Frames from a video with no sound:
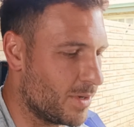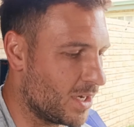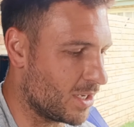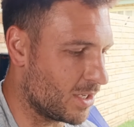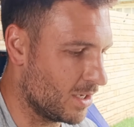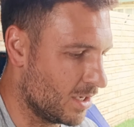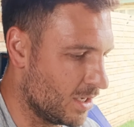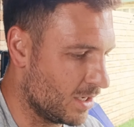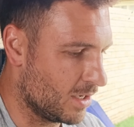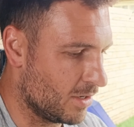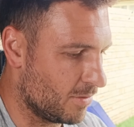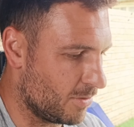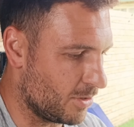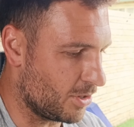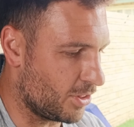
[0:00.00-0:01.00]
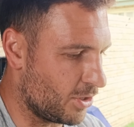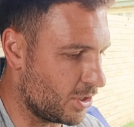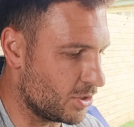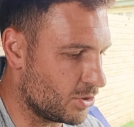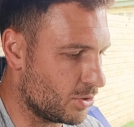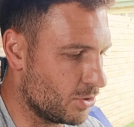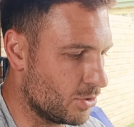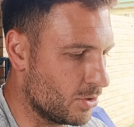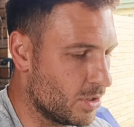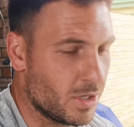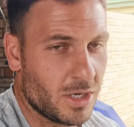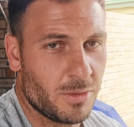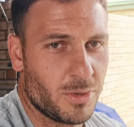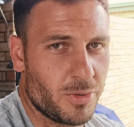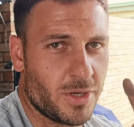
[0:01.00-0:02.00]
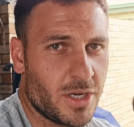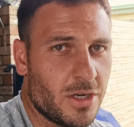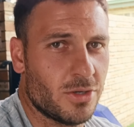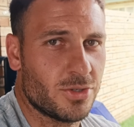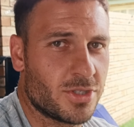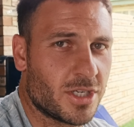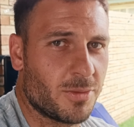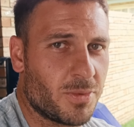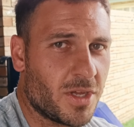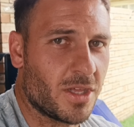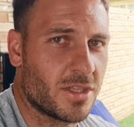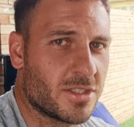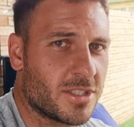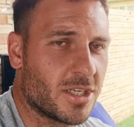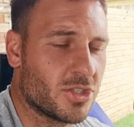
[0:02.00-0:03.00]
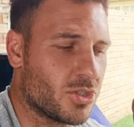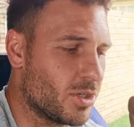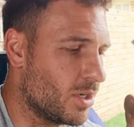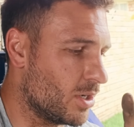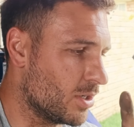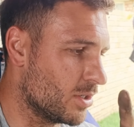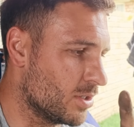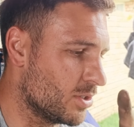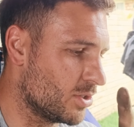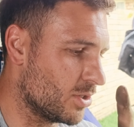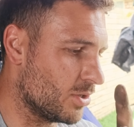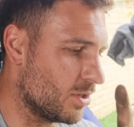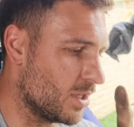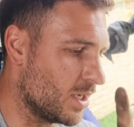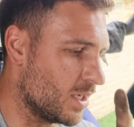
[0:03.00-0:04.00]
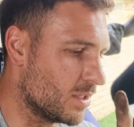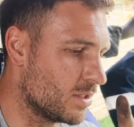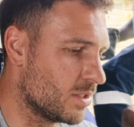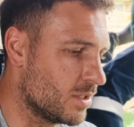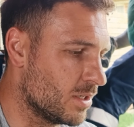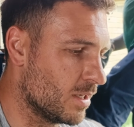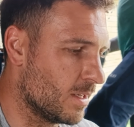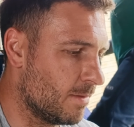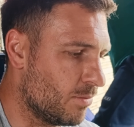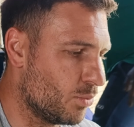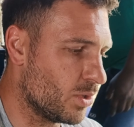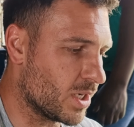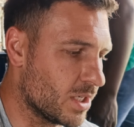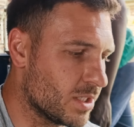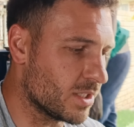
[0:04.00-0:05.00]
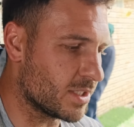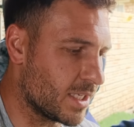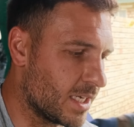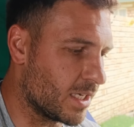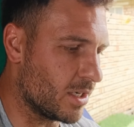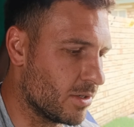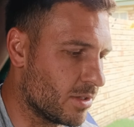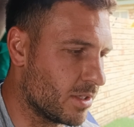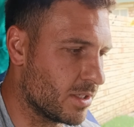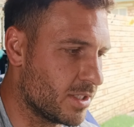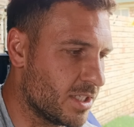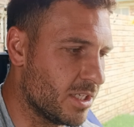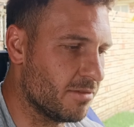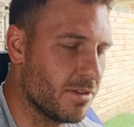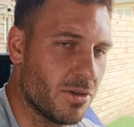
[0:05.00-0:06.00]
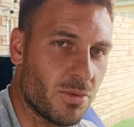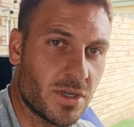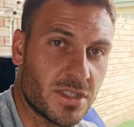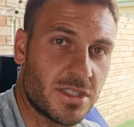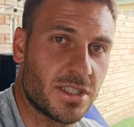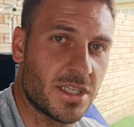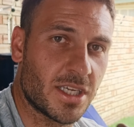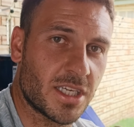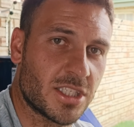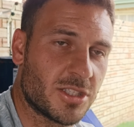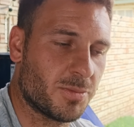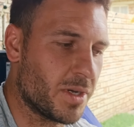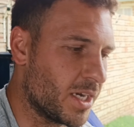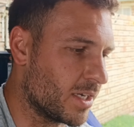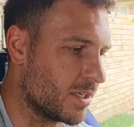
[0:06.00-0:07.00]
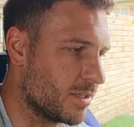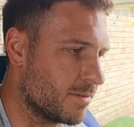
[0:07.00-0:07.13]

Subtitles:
back for the 32. We're gonna loosen up the other side so long so that we can just take out the CV once he gets back.